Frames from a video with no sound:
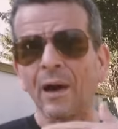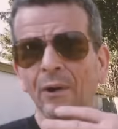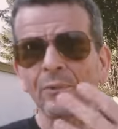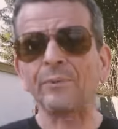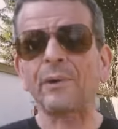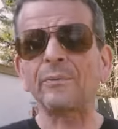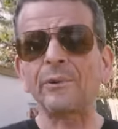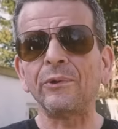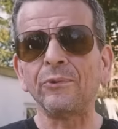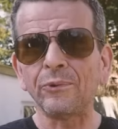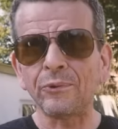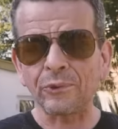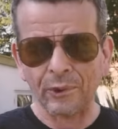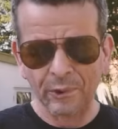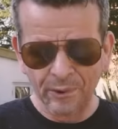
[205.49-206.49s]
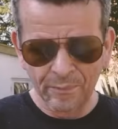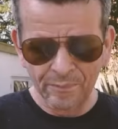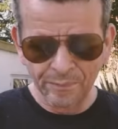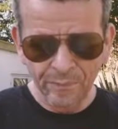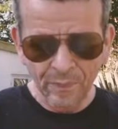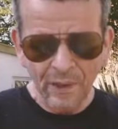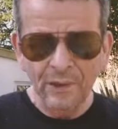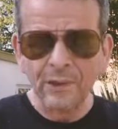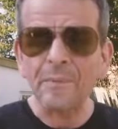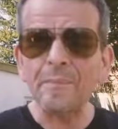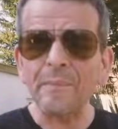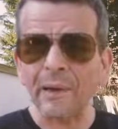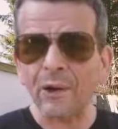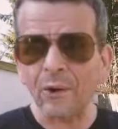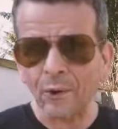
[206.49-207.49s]
I will probably use um, the
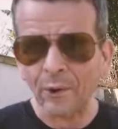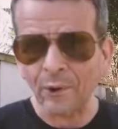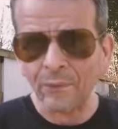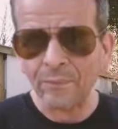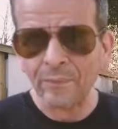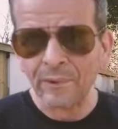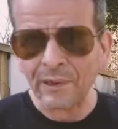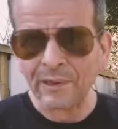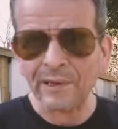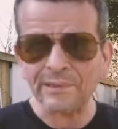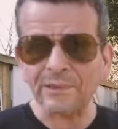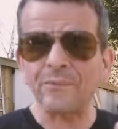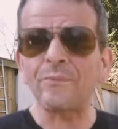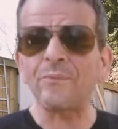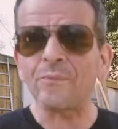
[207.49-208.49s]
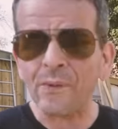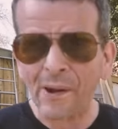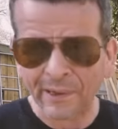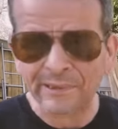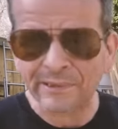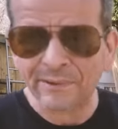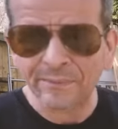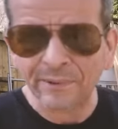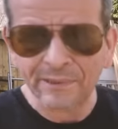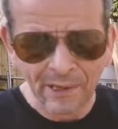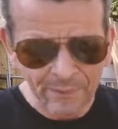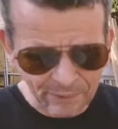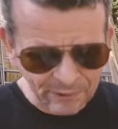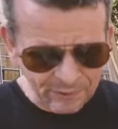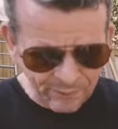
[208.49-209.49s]
mink oil. Øh, it's a wax, a
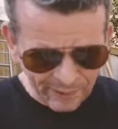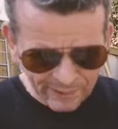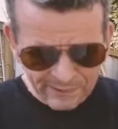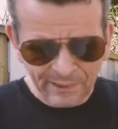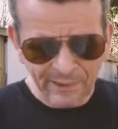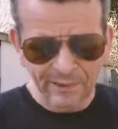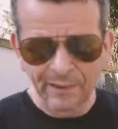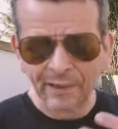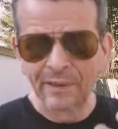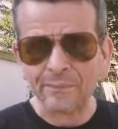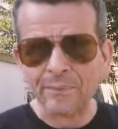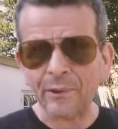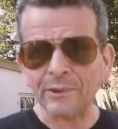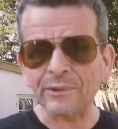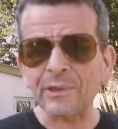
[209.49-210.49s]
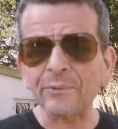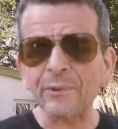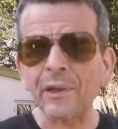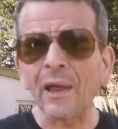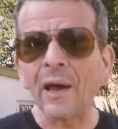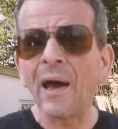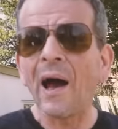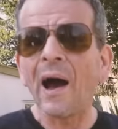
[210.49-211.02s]
Japanese wax that, that I polish it with.